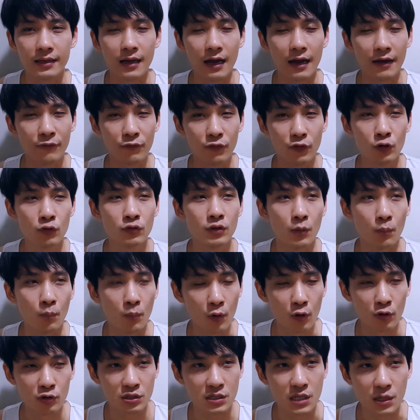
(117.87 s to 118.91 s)
I feel the
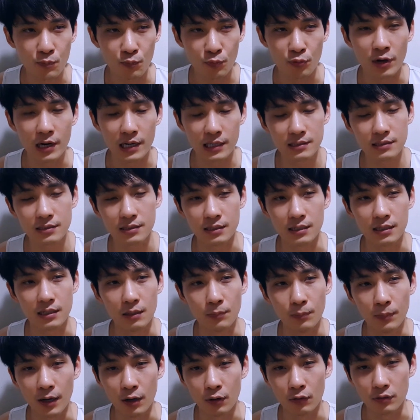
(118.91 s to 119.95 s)
most depressed
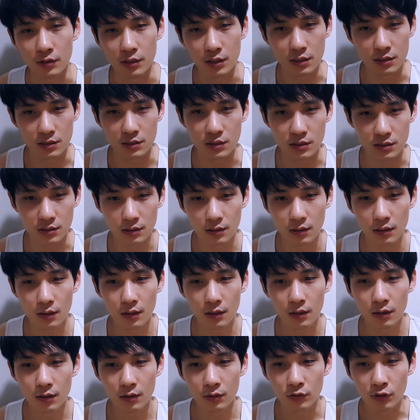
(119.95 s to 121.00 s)
about is
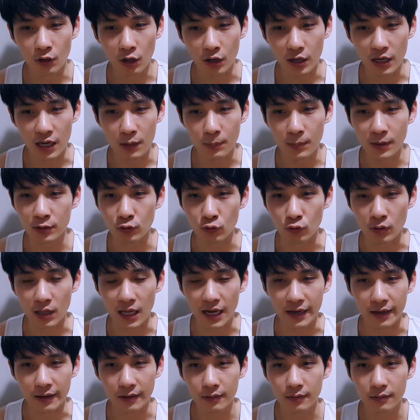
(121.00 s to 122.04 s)
not able to
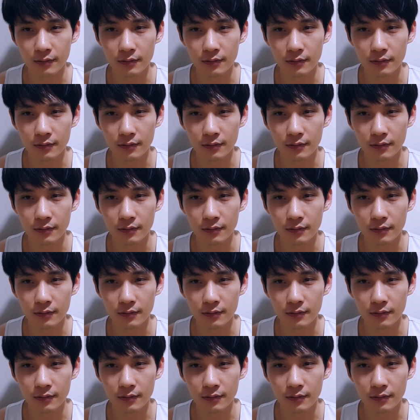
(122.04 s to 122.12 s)
like